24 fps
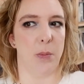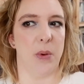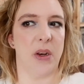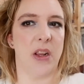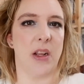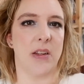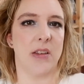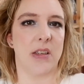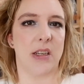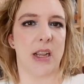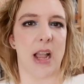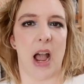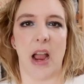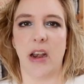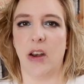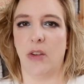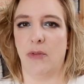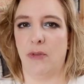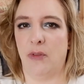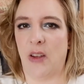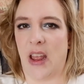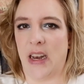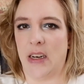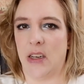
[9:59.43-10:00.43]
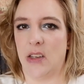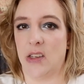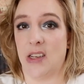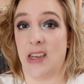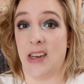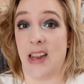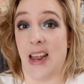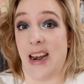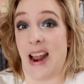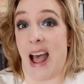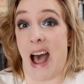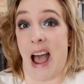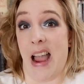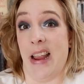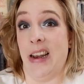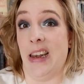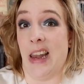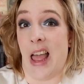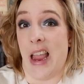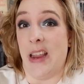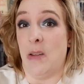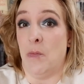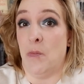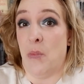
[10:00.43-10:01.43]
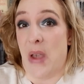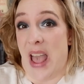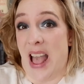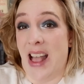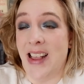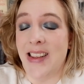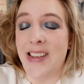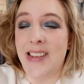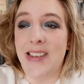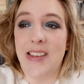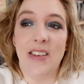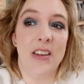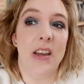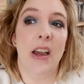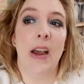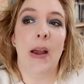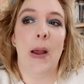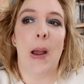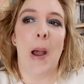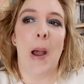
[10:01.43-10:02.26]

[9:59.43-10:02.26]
but that's the kind of fantasy that I like best.